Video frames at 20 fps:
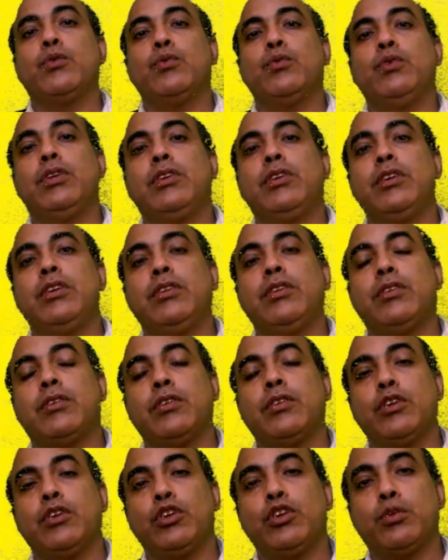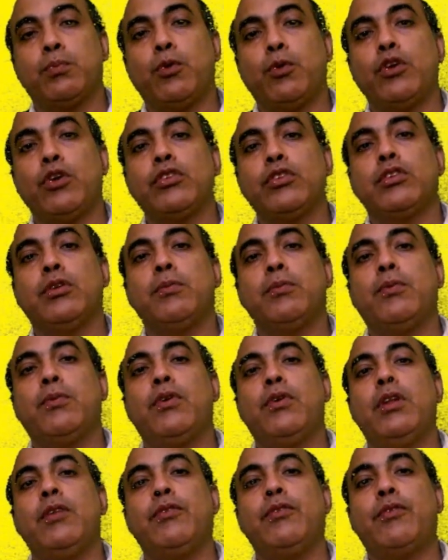which is
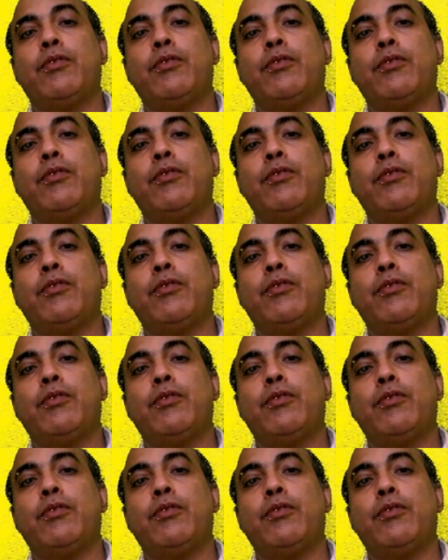responsible